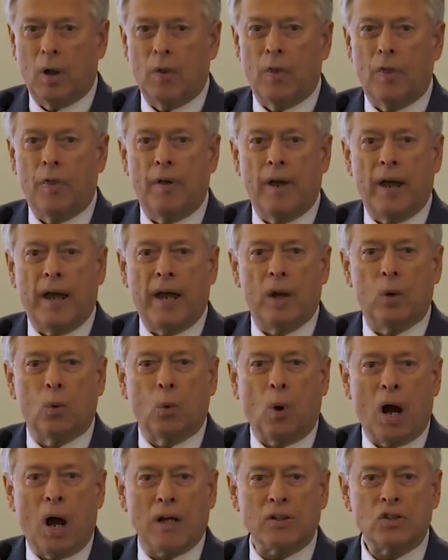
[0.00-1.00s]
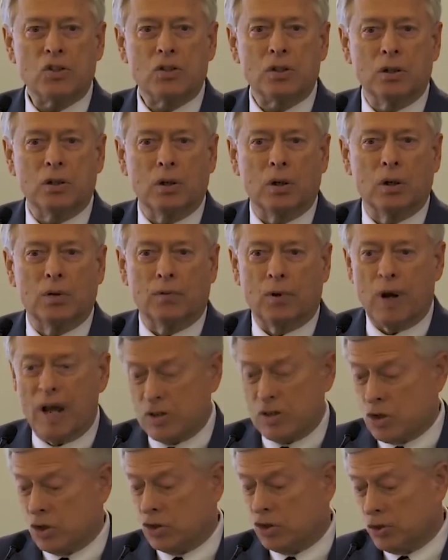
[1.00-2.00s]
The roster of
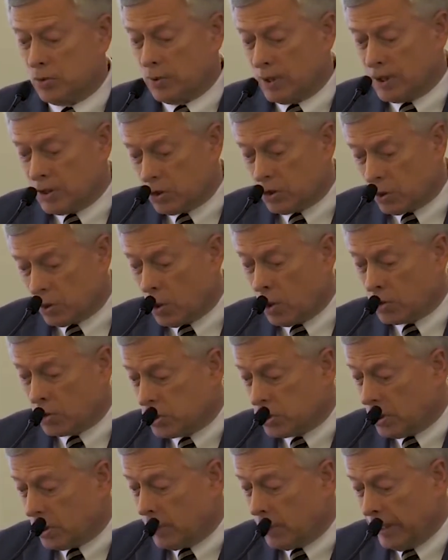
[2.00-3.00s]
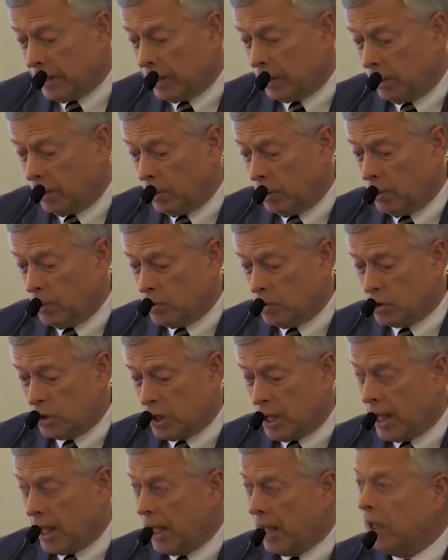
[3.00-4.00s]
registrants also includes
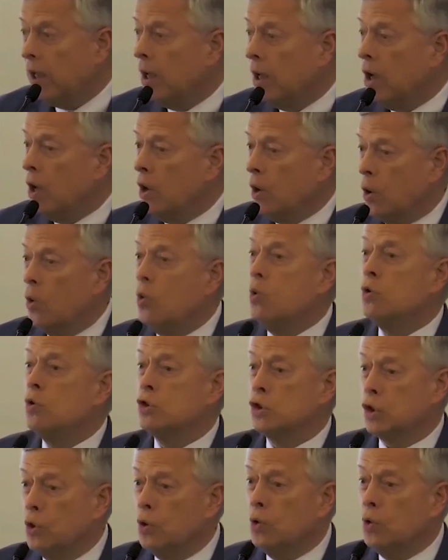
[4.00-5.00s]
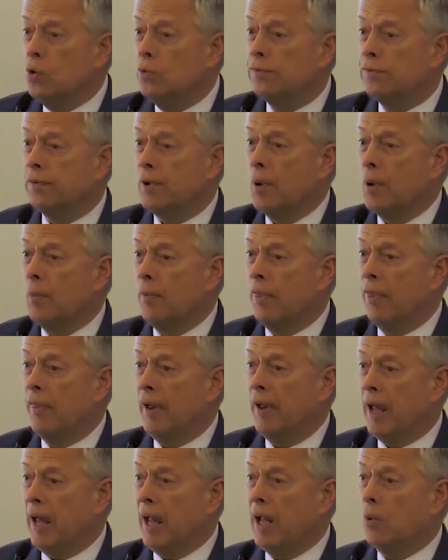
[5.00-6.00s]
a who's who from
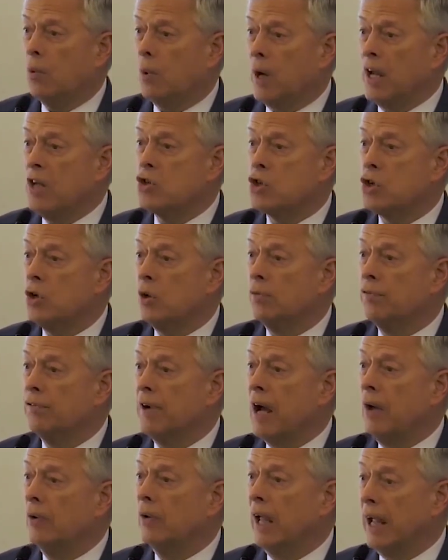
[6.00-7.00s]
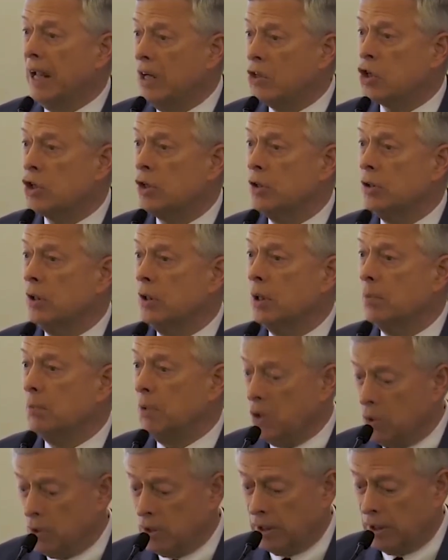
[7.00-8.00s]
the Regional Foundation
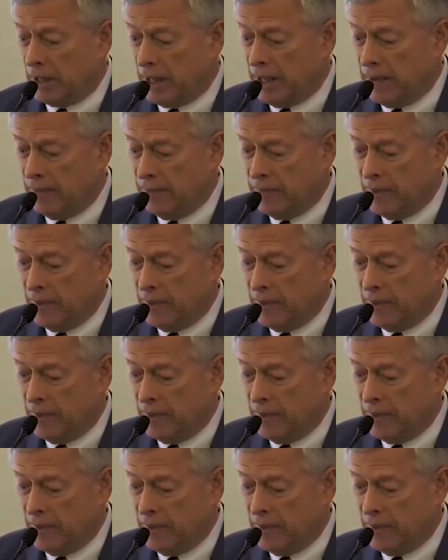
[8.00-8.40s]
community.